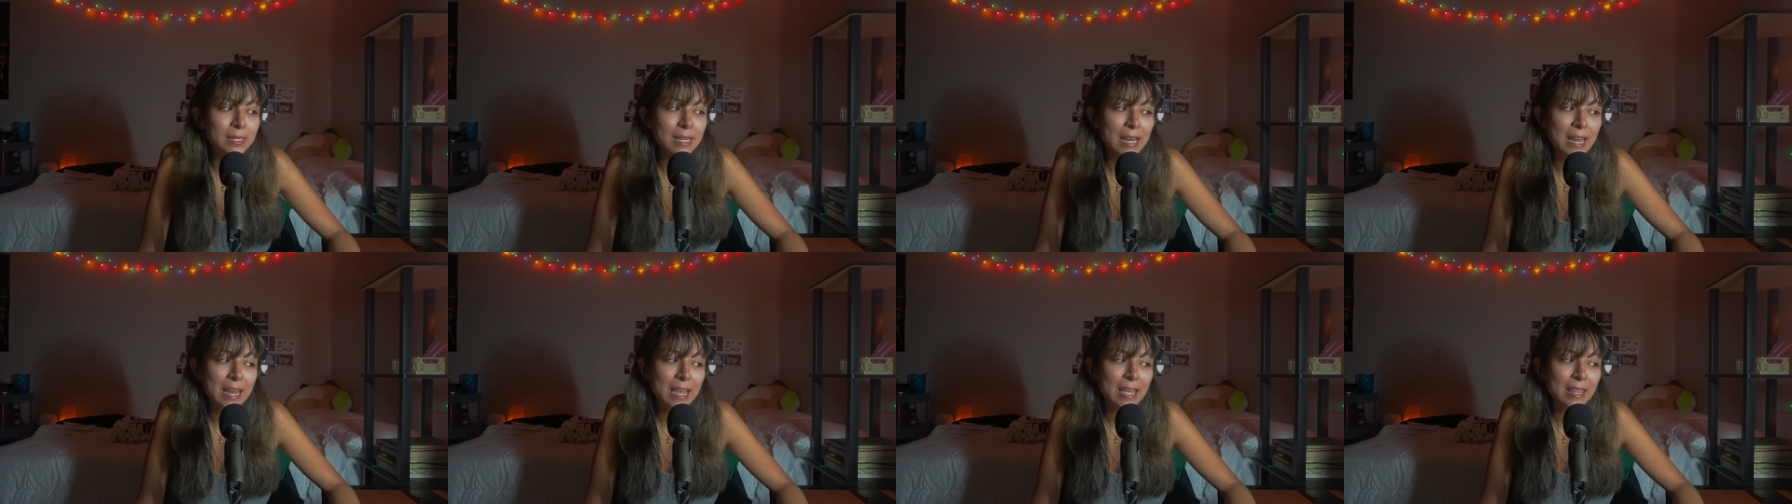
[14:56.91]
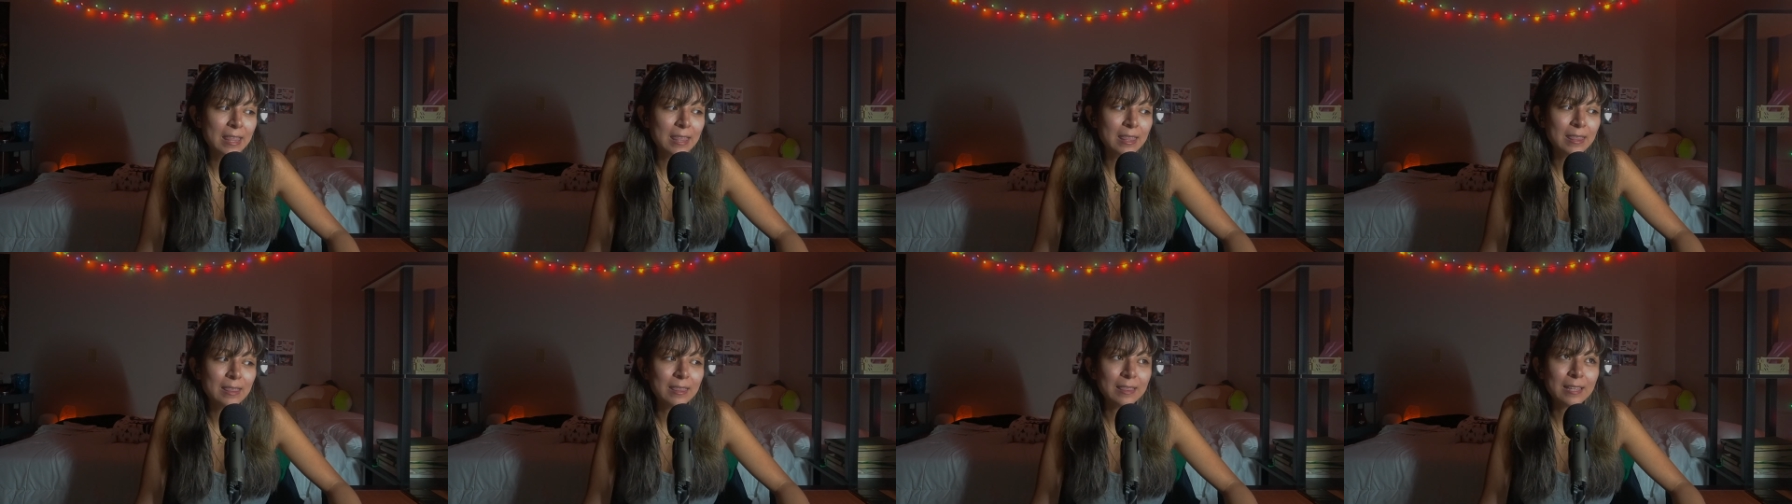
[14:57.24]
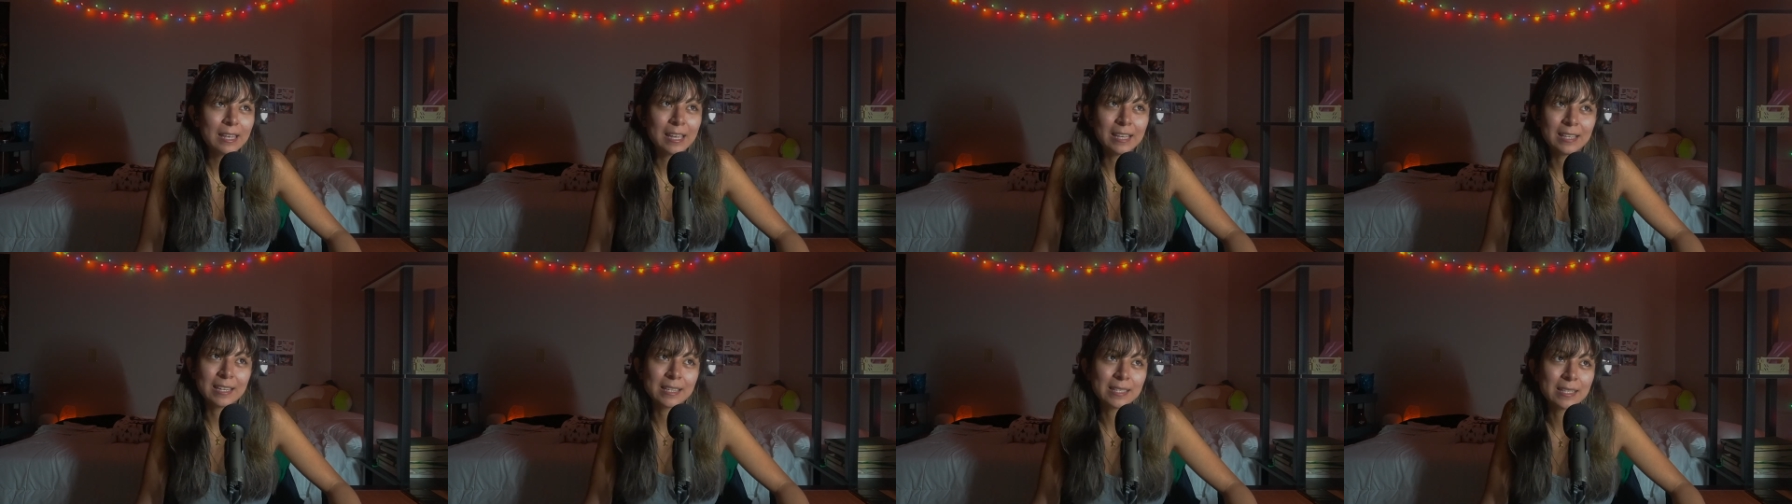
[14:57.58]
day
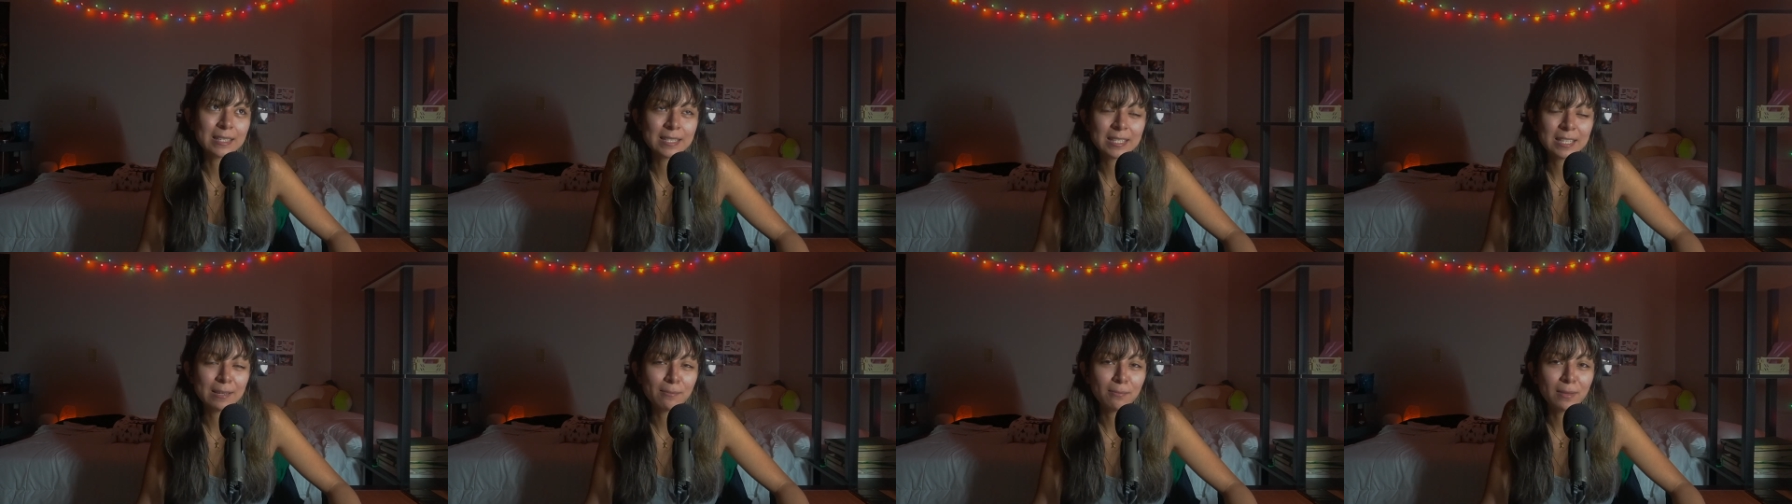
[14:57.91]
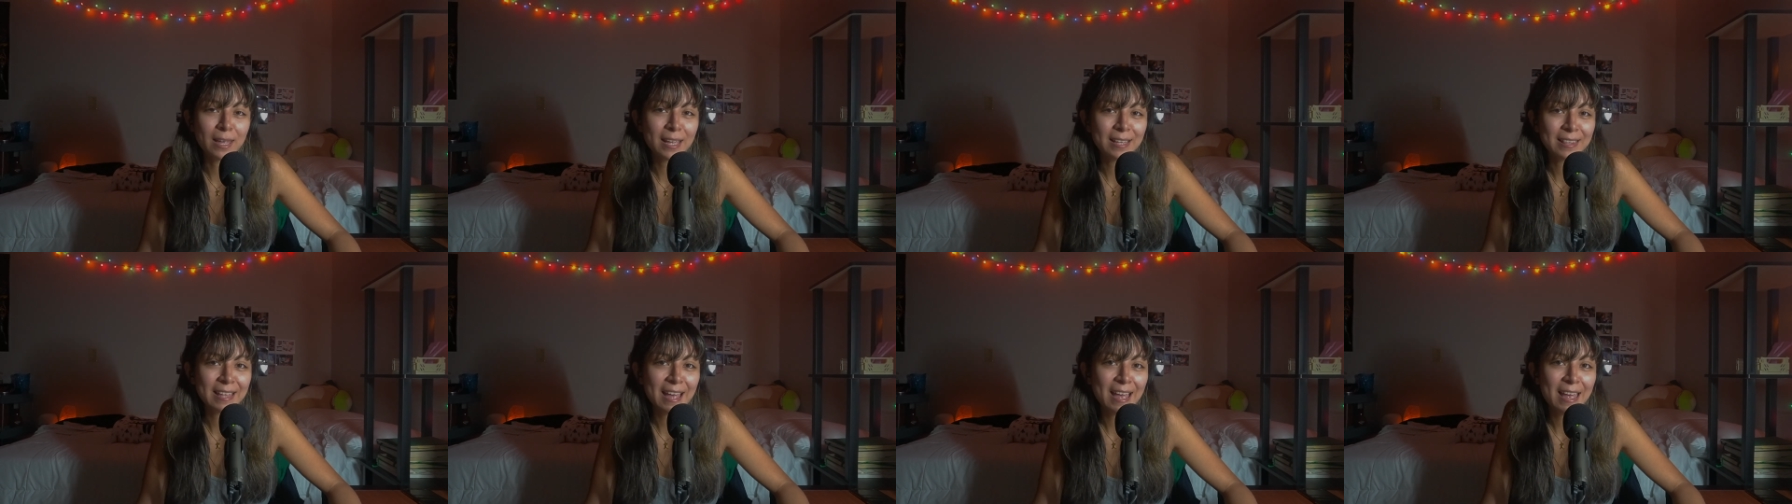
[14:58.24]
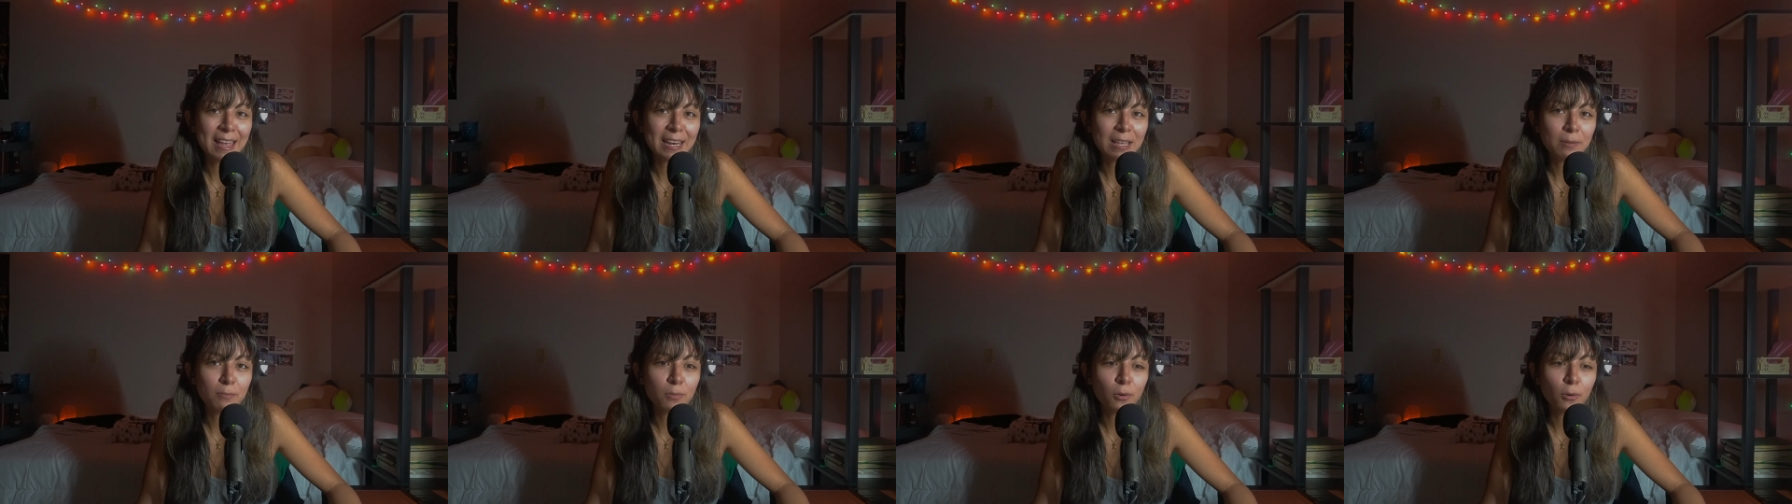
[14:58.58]
it doesn't seem like that
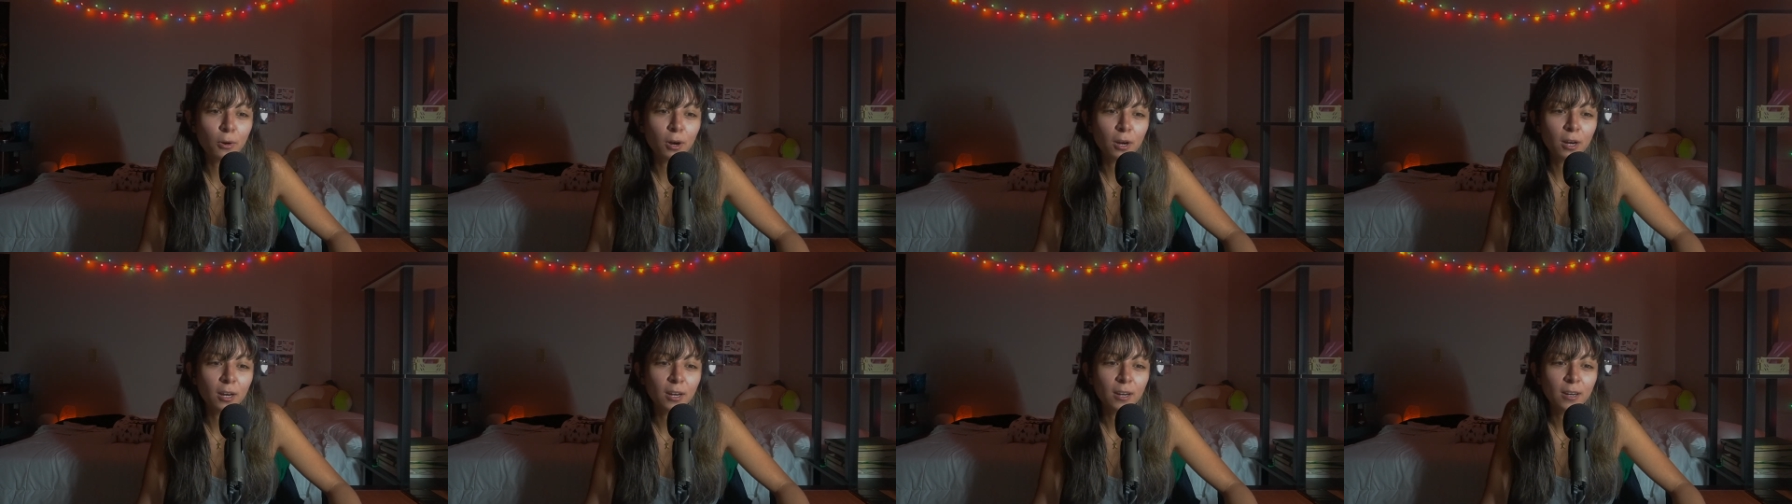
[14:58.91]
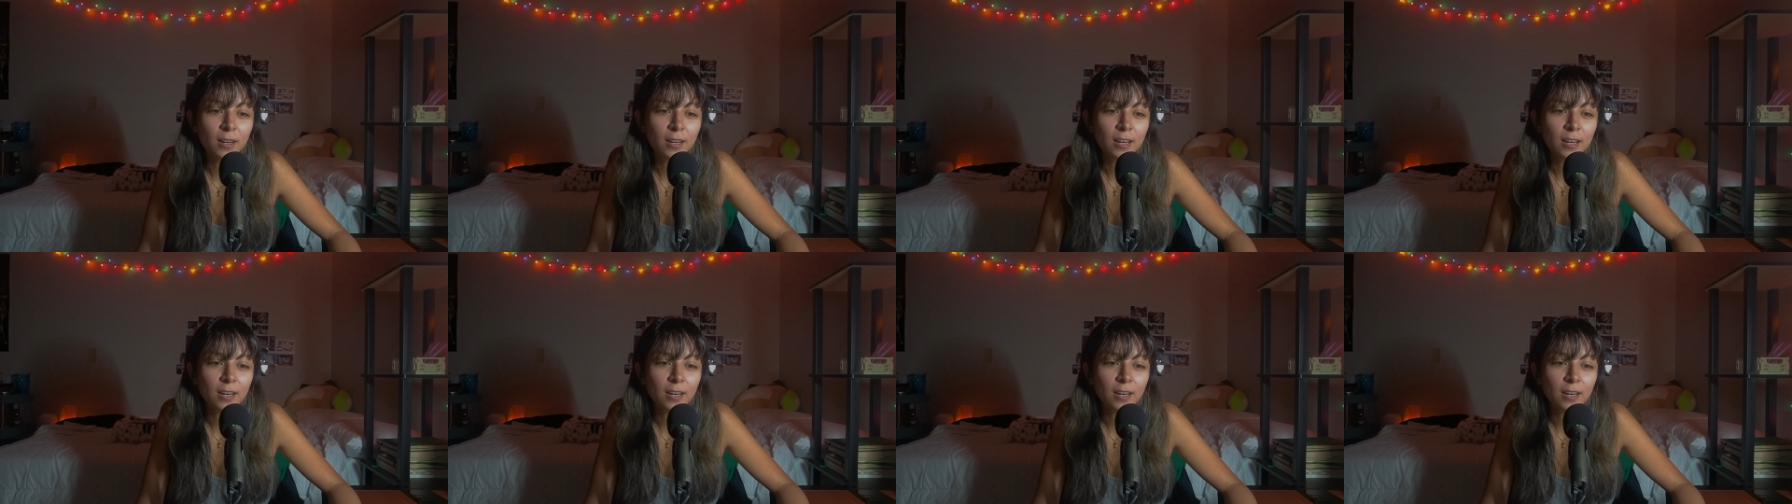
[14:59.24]
anymore.